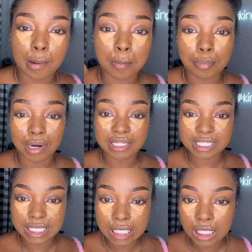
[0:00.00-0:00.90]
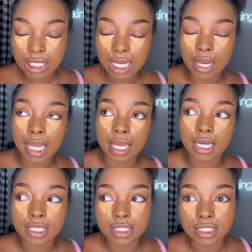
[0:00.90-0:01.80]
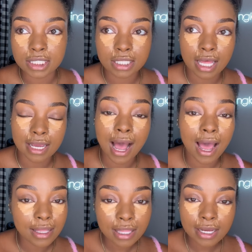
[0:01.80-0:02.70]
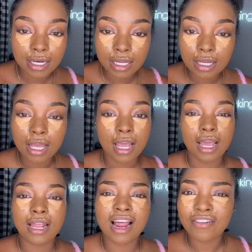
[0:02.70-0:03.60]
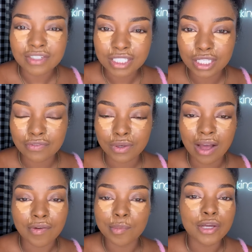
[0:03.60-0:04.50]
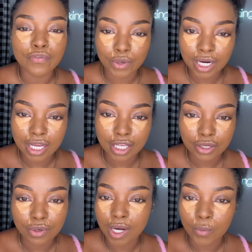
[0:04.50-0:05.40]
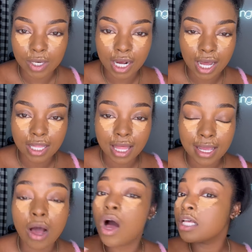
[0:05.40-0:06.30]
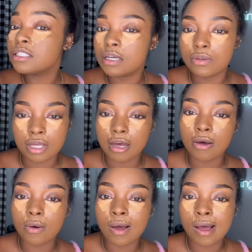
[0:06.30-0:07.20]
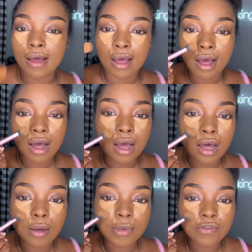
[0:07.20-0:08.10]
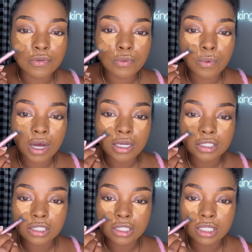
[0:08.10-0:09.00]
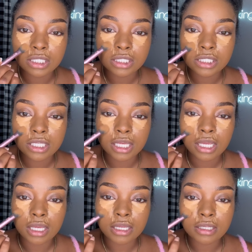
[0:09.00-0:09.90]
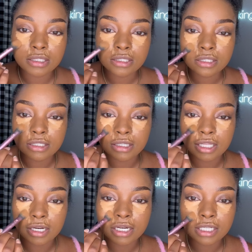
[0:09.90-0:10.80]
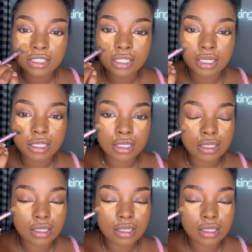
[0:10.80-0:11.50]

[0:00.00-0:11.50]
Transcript: brightening and like highlighting. And obviously if you have a big forehead, you don't want to highlight. Also though, if you watch this to the end, there is a